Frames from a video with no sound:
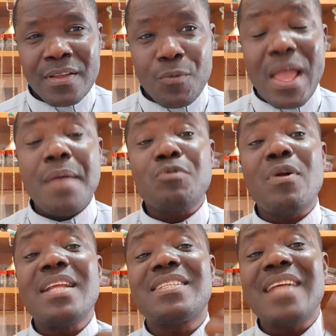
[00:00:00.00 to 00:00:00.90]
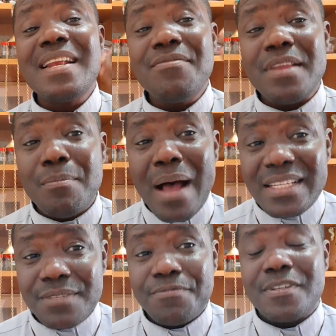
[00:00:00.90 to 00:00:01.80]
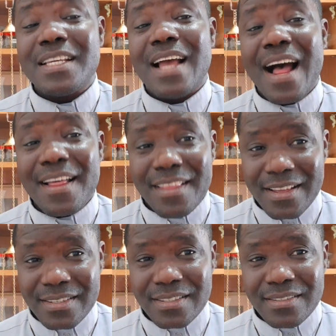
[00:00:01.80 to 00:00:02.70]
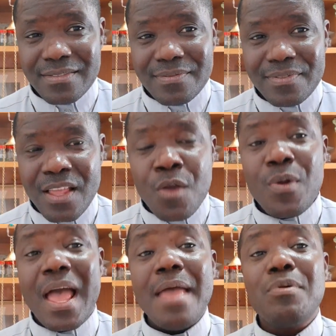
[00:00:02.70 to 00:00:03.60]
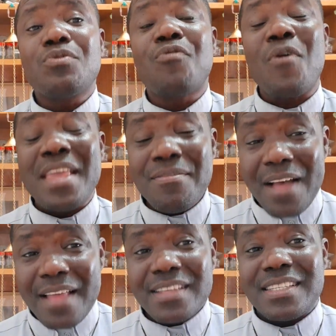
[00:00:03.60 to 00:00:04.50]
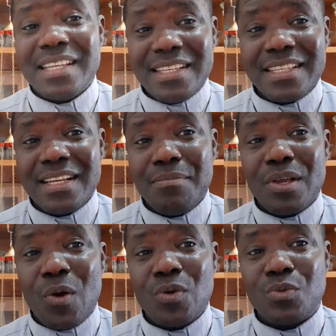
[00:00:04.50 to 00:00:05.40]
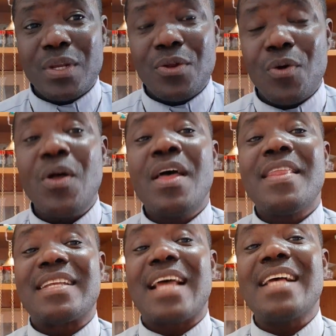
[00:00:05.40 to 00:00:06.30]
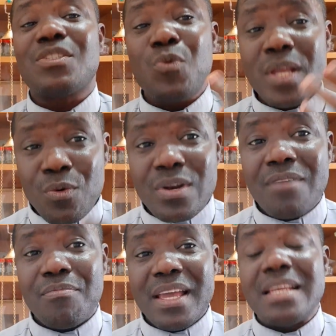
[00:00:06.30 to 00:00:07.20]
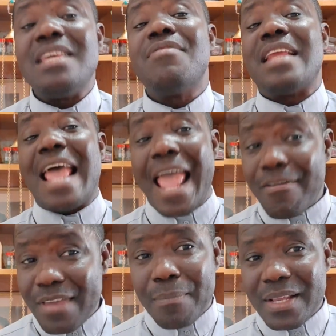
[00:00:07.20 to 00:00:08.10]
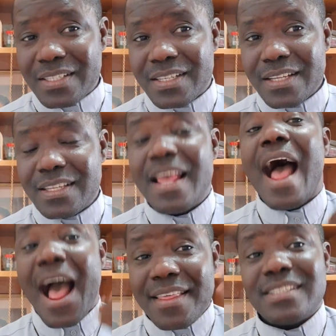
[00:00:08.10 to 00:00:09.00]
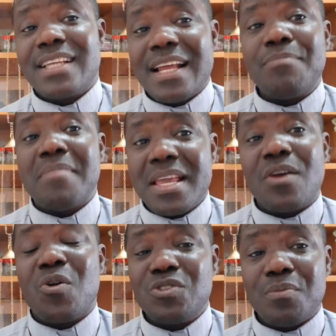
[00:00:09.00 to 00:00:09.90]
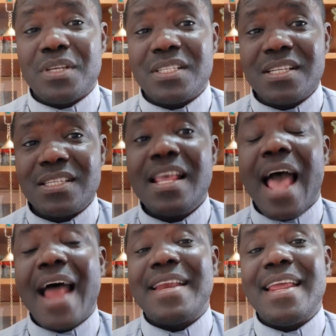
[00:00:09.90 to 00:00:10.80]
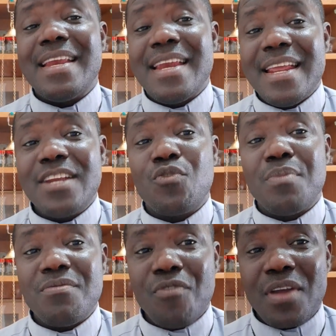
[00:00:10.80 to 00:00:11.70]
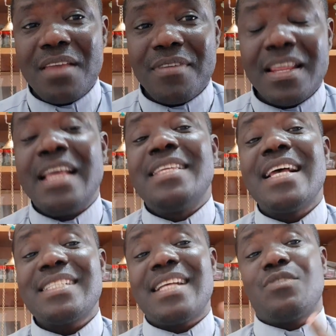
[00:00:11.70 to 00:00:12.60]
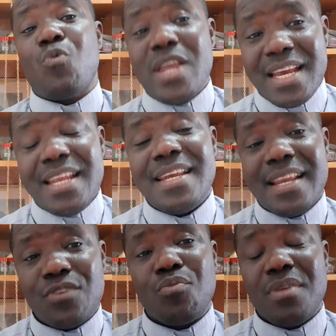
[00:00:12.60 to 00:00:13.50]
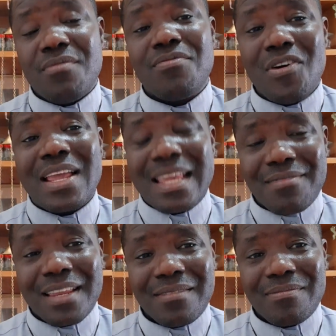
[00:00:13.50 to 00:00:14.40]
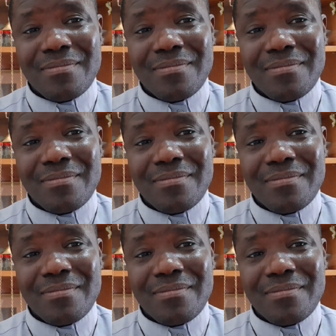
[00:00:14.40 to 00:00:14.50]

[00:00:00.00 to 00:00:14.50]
We are able to understand even mercifully others. We are able to forgive others easily because we know that as we could have made even heavier mistakes, others can make also mistakes and they need to be forgiven just as we needed to be forgiven.